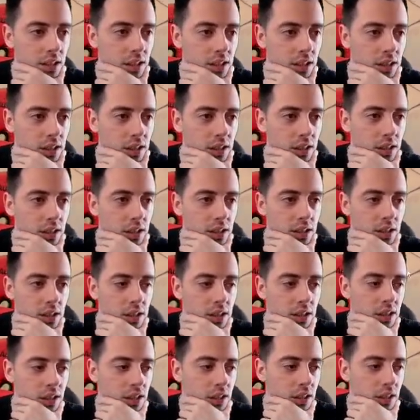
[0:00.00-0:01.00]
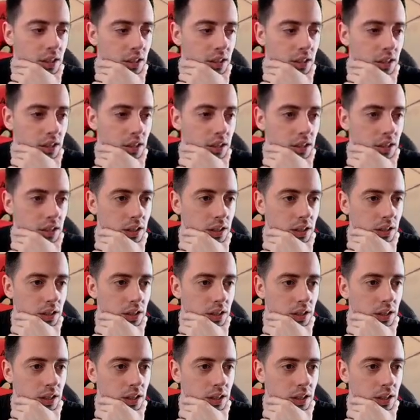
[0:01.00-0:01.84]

Nobody speaks.